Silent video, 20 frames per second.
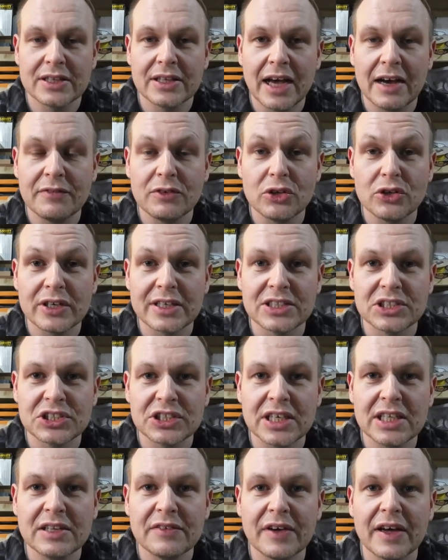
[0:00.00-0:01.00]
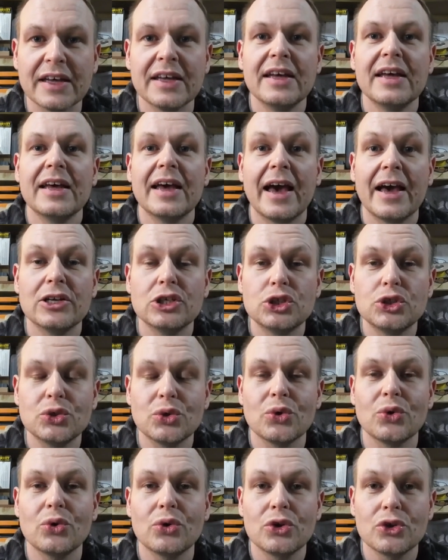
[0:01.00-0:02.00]
have a look inside of it, and
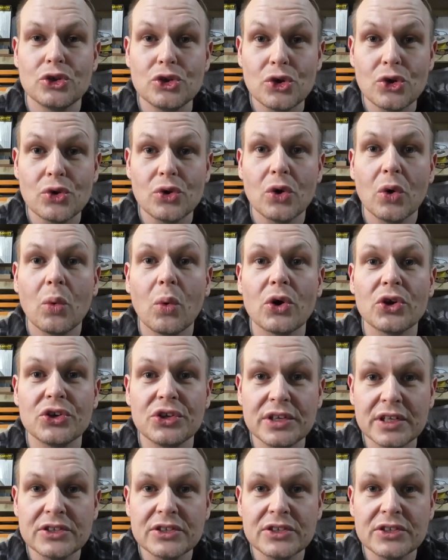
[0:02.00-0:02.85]
show you what you